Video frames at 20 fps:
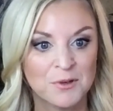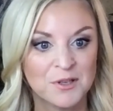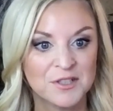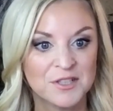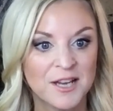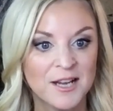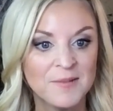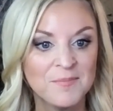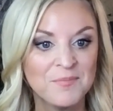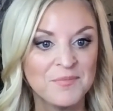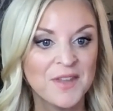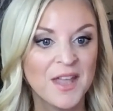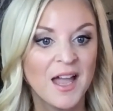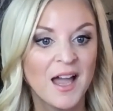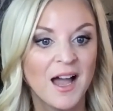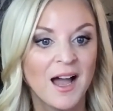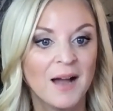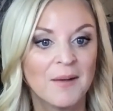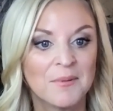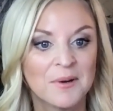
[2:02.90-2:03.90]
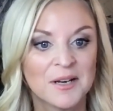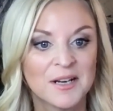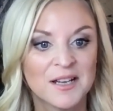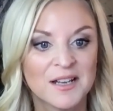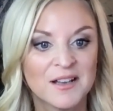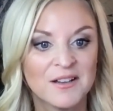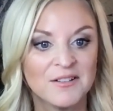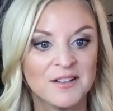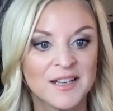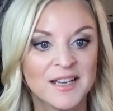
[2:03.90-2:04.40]
we're done. I'm
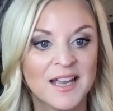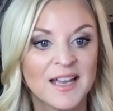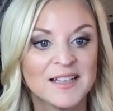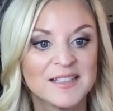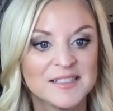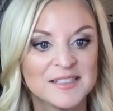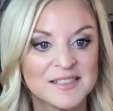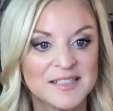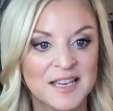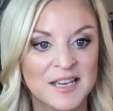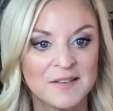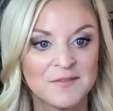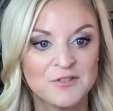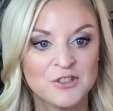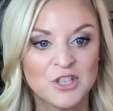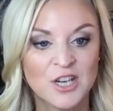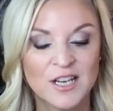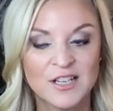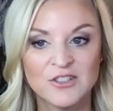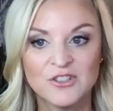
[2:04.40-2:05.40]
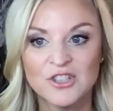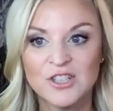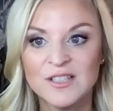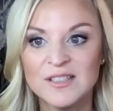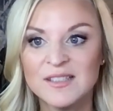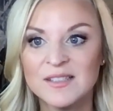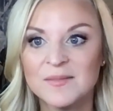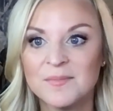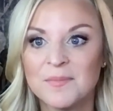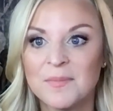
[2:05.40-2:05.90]
gonna click save
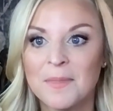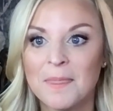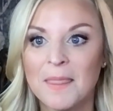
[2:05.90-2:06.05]
changes.